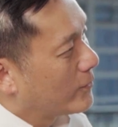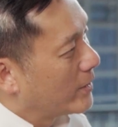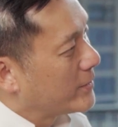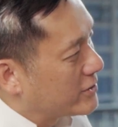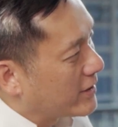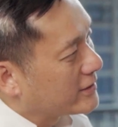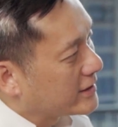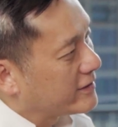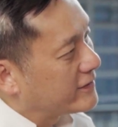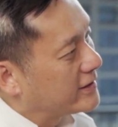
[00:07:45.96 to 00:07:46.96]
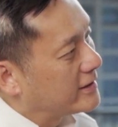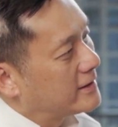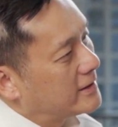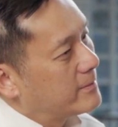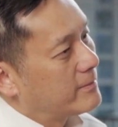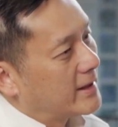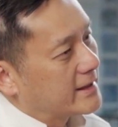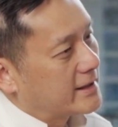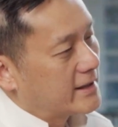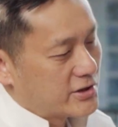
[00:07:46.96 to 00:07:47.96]
when we tried to give her
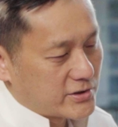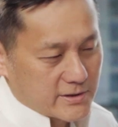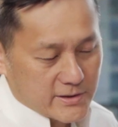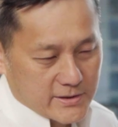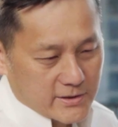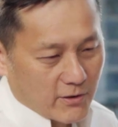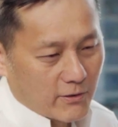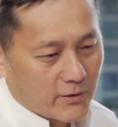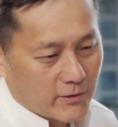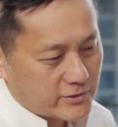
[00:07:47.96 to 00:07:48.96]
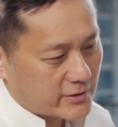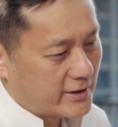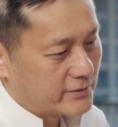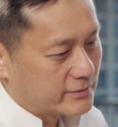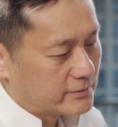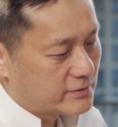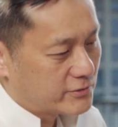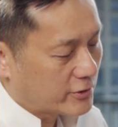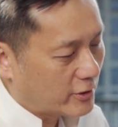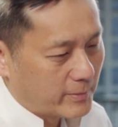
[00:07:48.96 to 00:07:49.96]
medications or try to
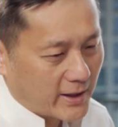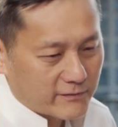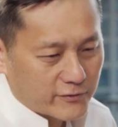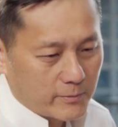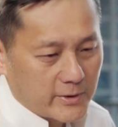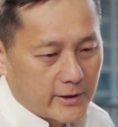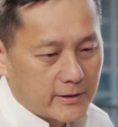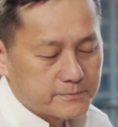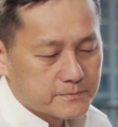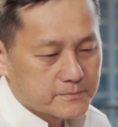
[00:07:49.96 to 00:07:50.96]
draw blood from her.